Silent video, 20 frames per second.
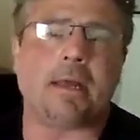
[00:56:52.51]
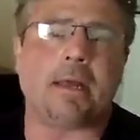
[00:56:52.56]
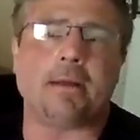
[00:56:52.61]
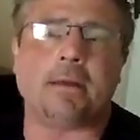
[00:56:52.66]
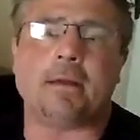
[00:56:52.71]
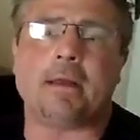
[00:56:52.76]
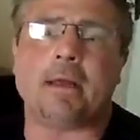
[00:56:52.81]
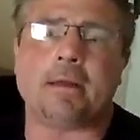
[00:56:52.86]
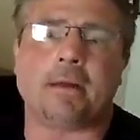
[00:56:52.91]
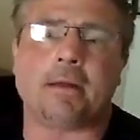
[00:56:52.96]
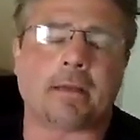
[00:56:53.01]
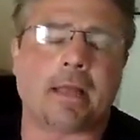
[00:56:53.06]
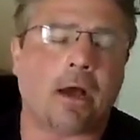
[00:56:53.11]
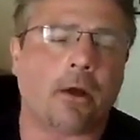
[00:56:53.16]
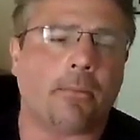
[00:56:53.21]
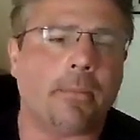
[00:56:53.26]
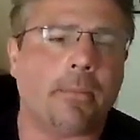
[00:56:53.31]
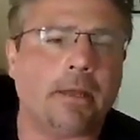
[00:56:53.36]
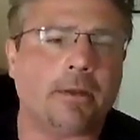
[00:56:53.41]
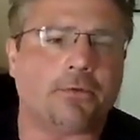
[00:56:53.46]
and
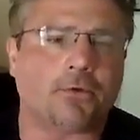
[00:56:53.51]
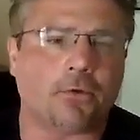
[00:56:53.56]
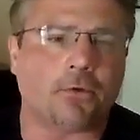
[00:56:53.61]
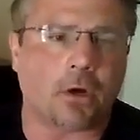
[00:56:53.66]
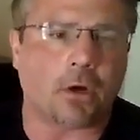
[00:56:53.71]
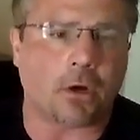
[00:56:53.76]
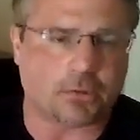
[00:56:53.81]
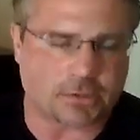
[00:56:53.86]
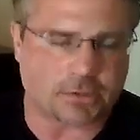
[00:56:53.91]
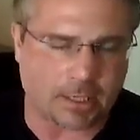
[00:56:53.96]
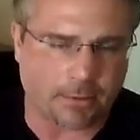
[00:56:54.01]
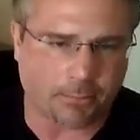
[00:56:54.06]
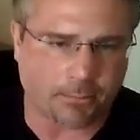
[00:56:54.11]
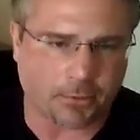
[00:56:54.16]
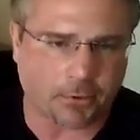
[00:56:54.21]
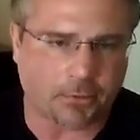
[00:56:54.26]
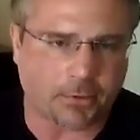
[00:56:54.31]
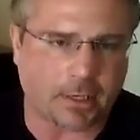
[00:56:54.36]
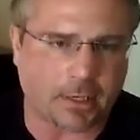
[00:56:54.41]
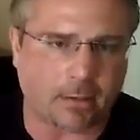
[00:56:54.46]
allow me to host a
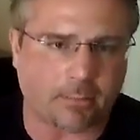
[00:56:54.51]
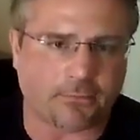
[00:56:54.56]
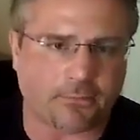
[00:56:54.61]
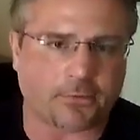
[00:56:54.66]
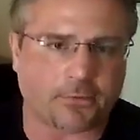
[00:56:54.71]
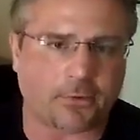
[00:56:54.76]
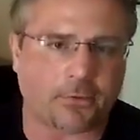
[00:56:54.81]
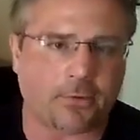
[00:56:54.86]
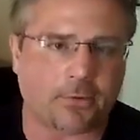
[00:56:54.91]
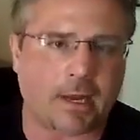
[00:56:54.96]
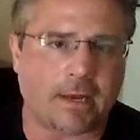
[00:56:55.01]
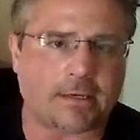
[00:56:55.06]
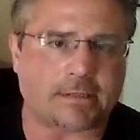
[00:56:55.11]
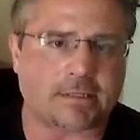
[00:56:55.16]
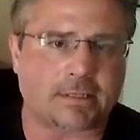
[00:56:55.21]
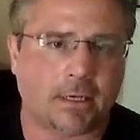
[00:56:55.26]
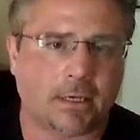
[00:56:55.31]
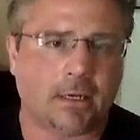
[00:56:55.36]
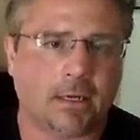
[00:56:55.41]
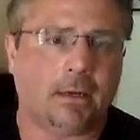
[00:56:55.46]
boot camp for 2
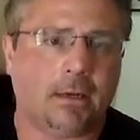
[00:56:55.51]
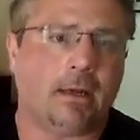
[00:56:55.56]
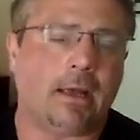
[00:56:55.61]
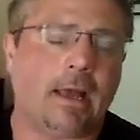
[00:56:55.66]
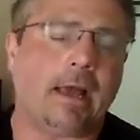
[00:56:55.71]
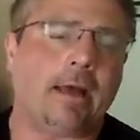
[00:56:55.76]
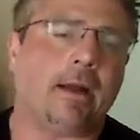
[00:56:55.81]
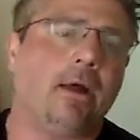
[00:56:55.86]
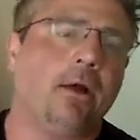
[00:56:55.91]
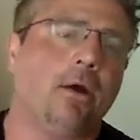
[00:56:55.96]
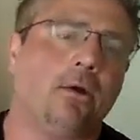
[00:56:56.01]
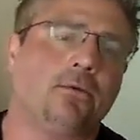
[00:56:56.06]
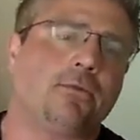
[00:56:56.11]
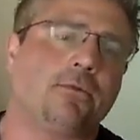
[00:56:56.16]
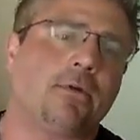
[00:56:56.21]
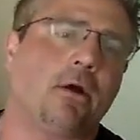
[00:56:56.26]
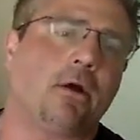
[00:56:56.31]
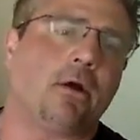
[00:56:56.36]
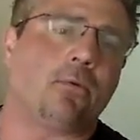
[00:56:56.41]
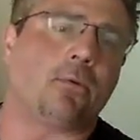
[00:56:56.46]
days at a
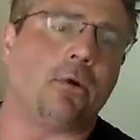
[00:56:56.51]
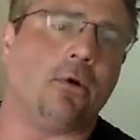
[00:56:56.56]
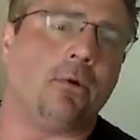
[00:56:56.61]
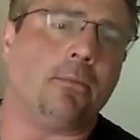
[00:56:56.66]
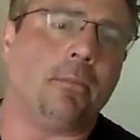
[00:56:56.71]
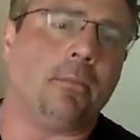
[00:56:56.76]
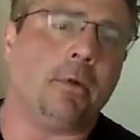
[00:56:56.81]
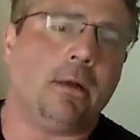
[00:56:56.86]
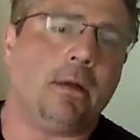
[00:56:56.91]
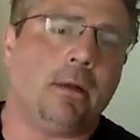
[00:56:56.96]
hotel room.